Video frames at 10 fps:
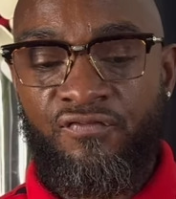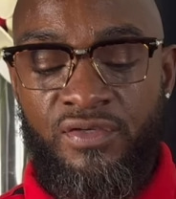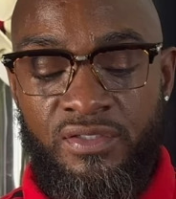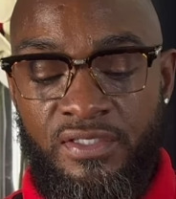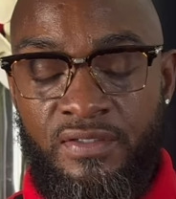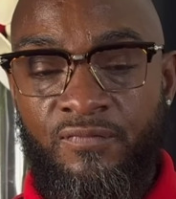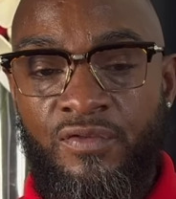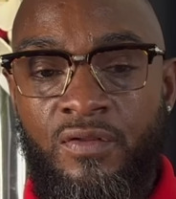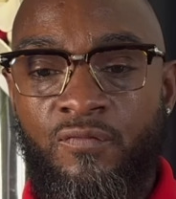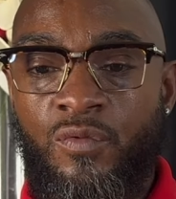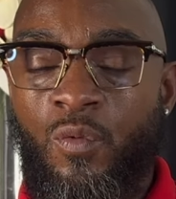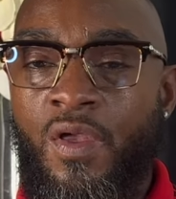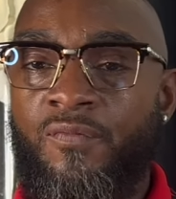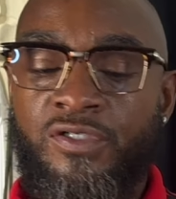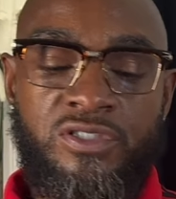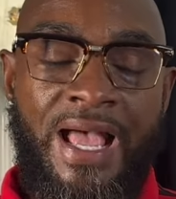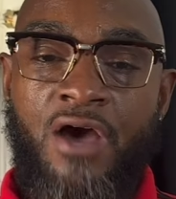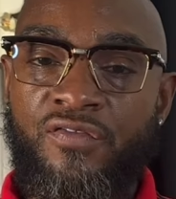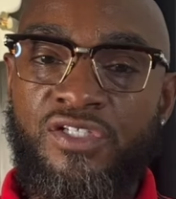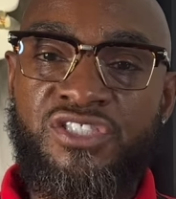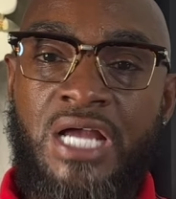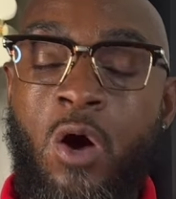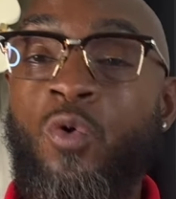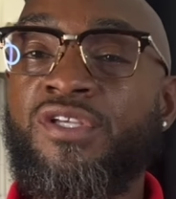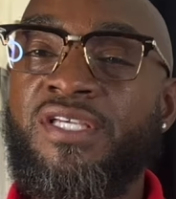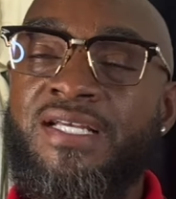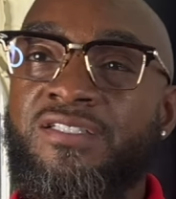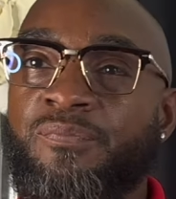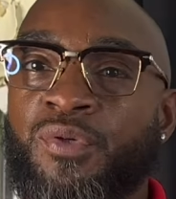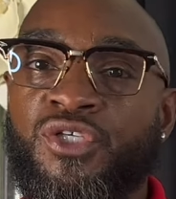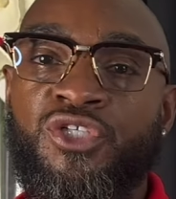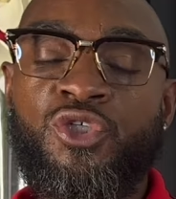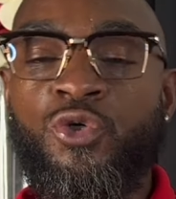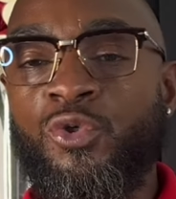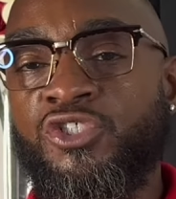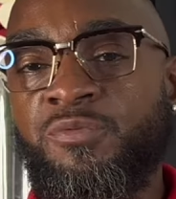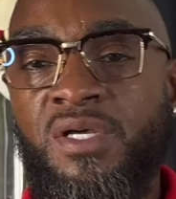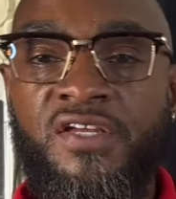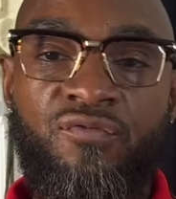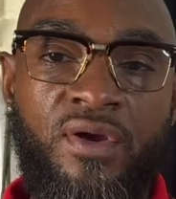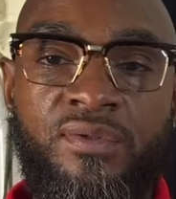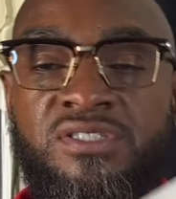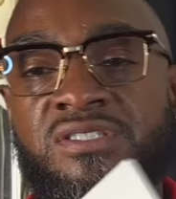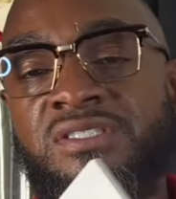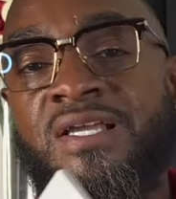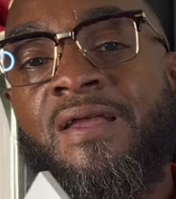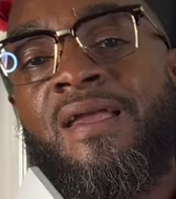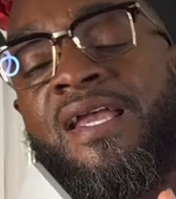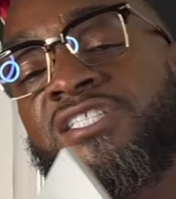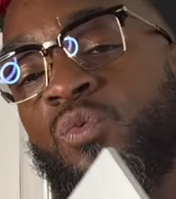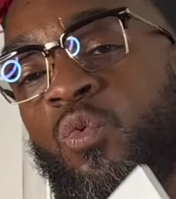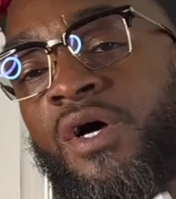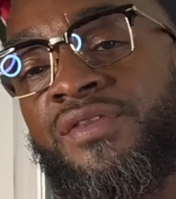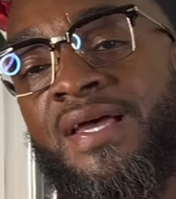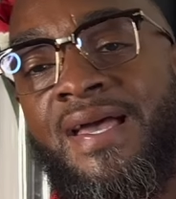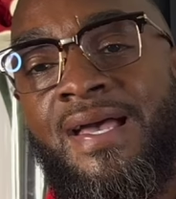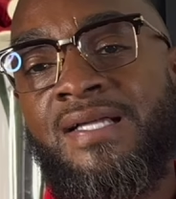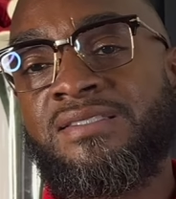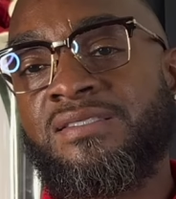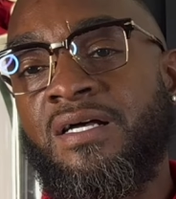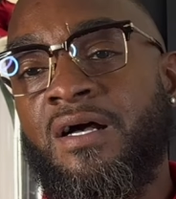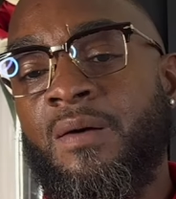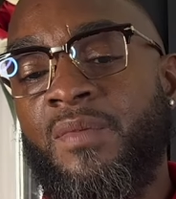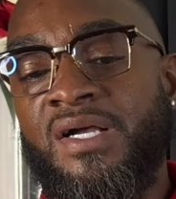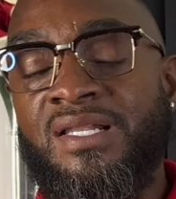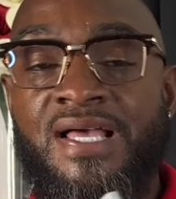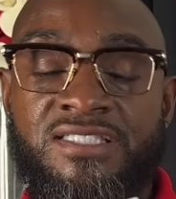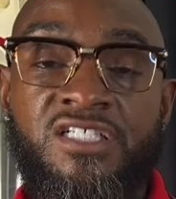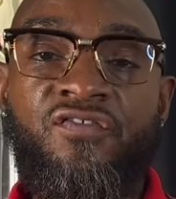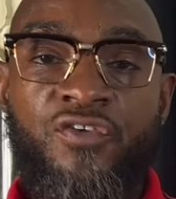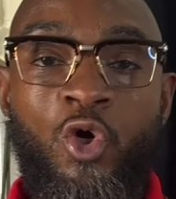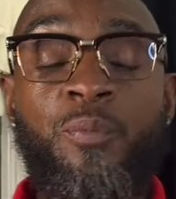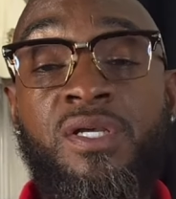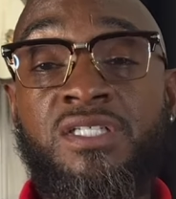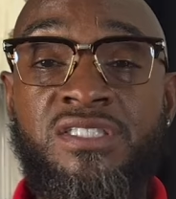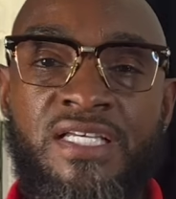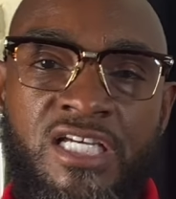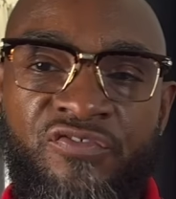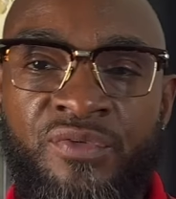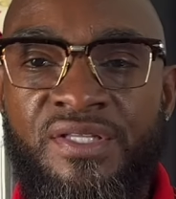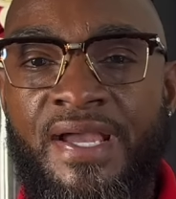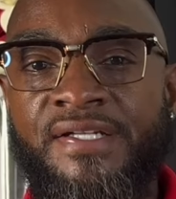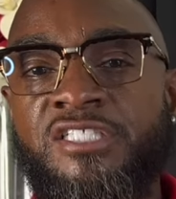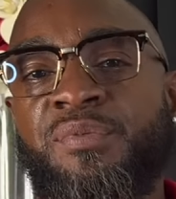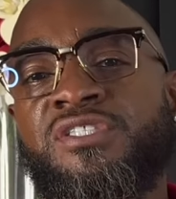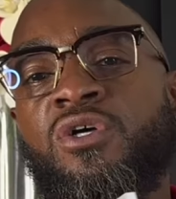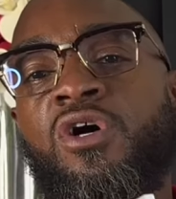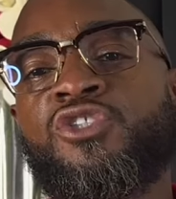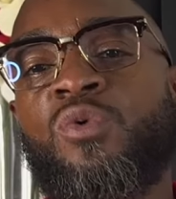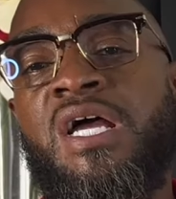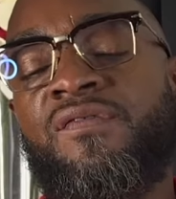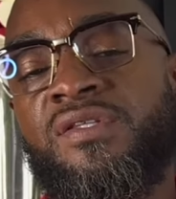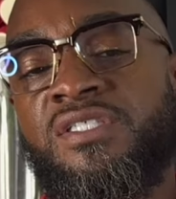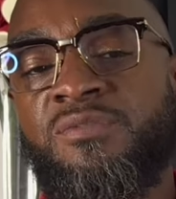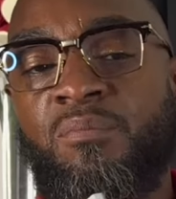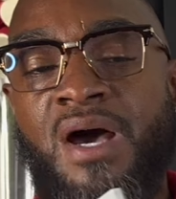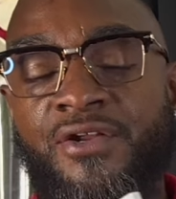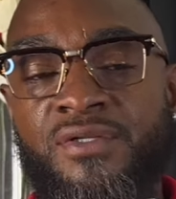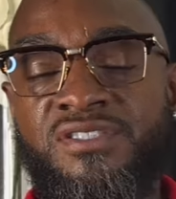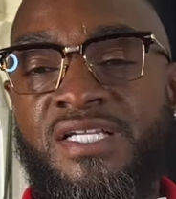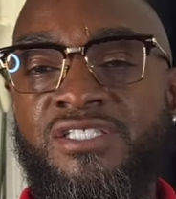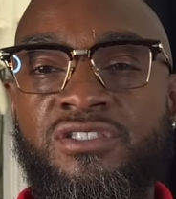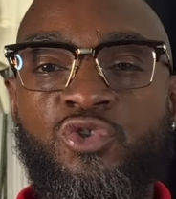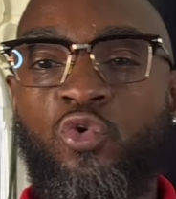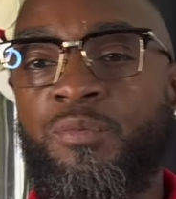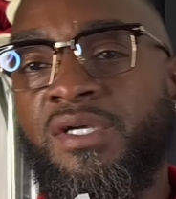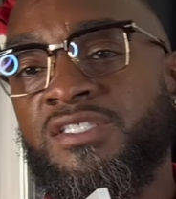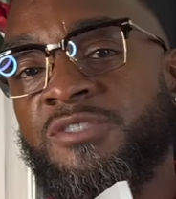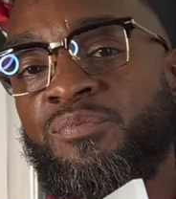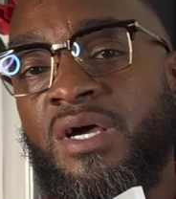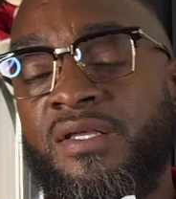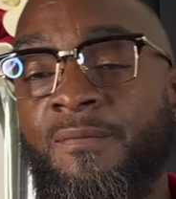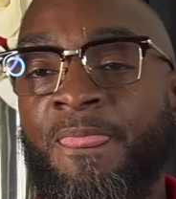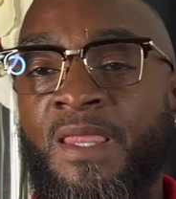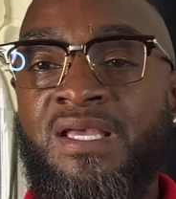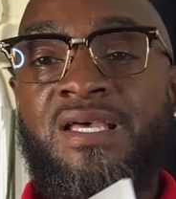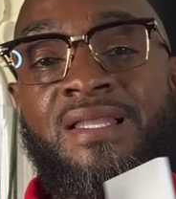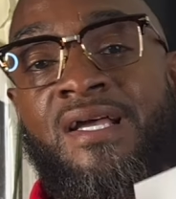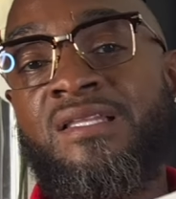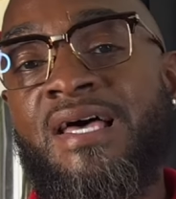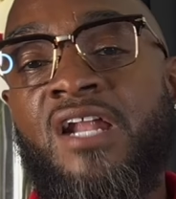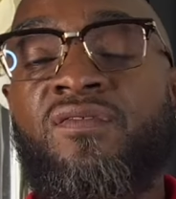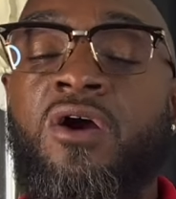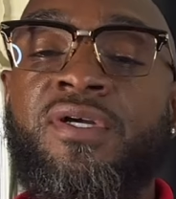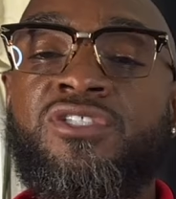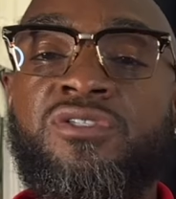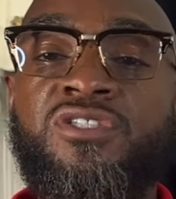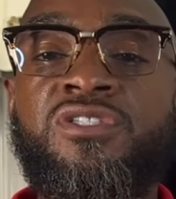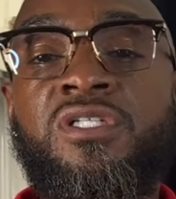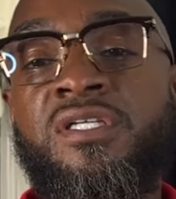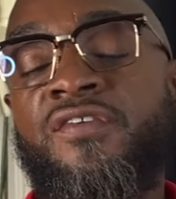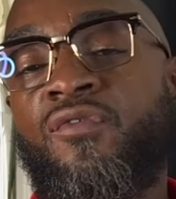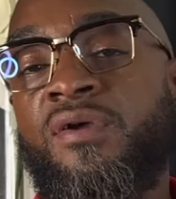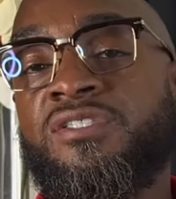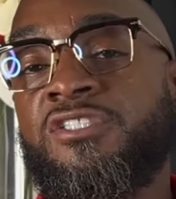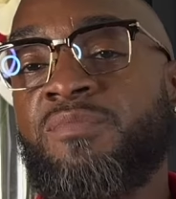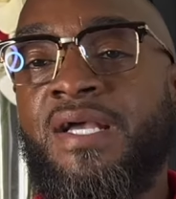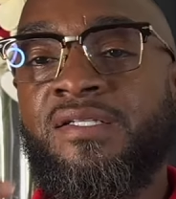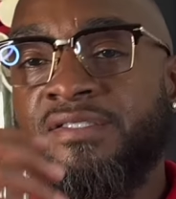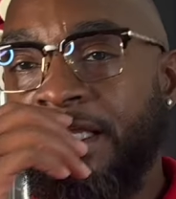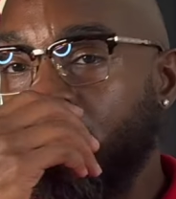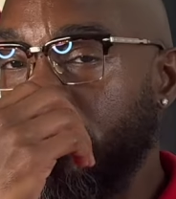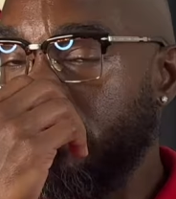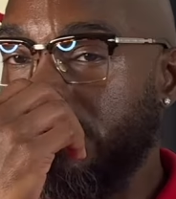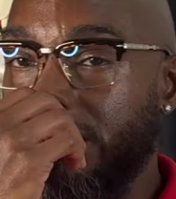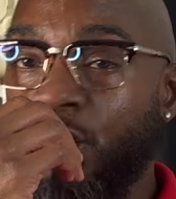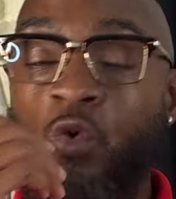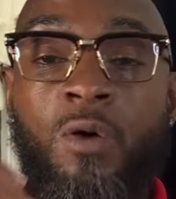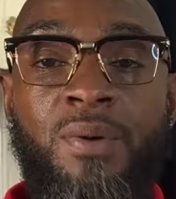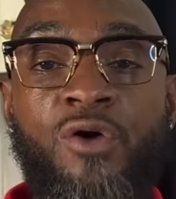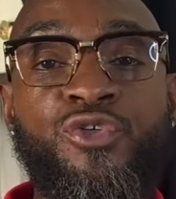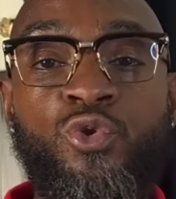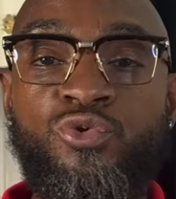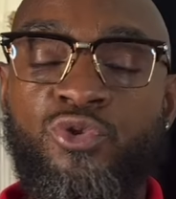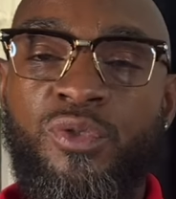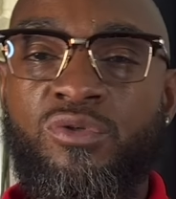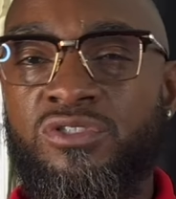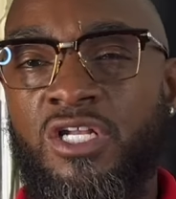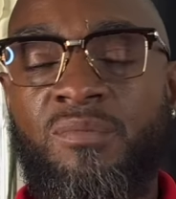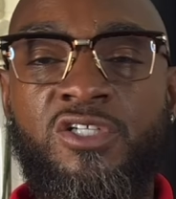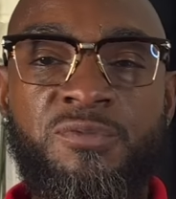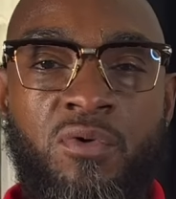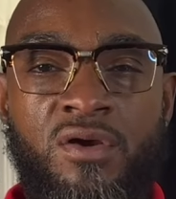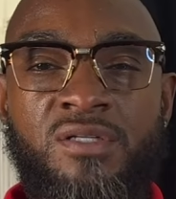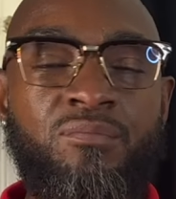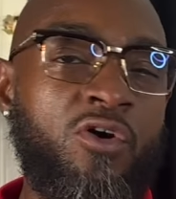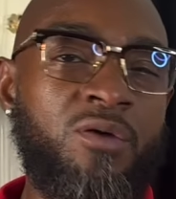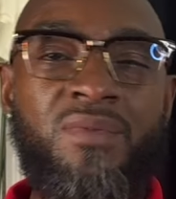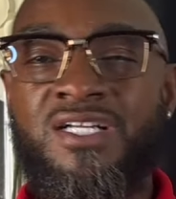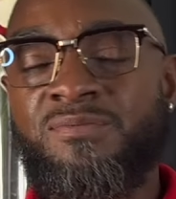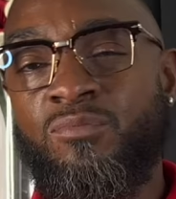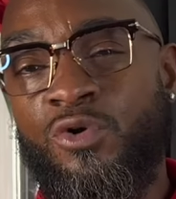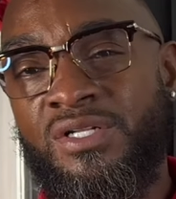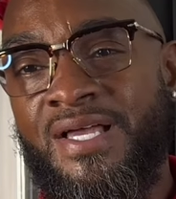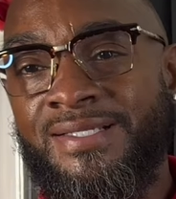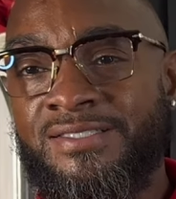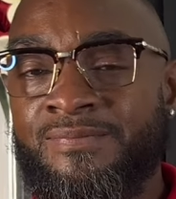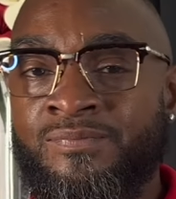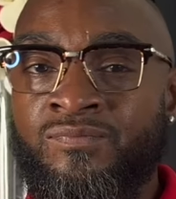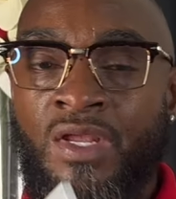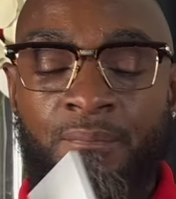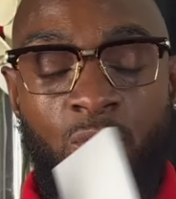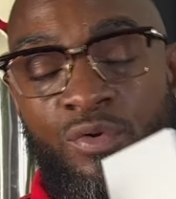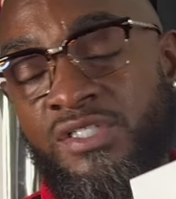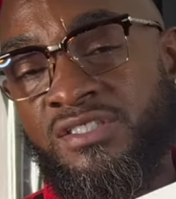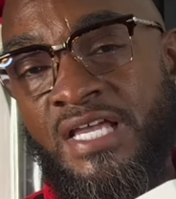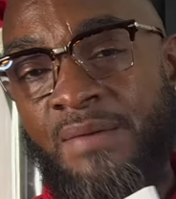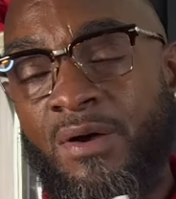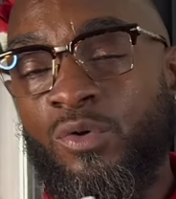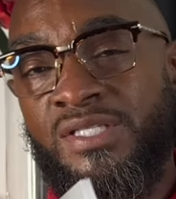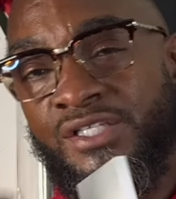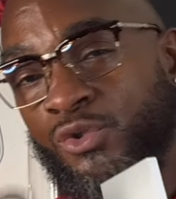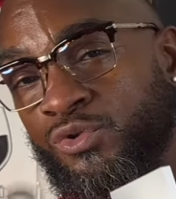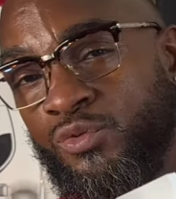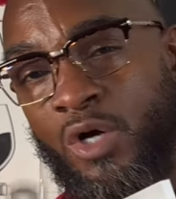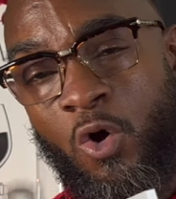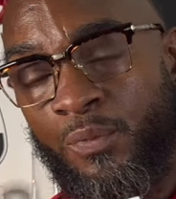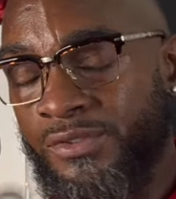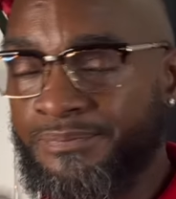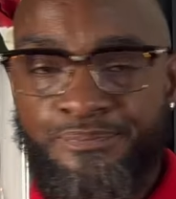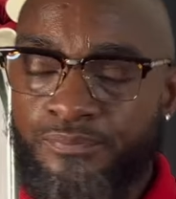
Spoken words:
feeling, out of the shower yet peculiar smelling fragrances. It's one that has a classic feel because it is from the 90s, but it's also having this modernization to it, because it's probably like a lot of our introduction to clean fragrances back in the day, we didn't know about yuzu. It was all about sparkling bergamots more than likely. But when this came out with that yuzu opening,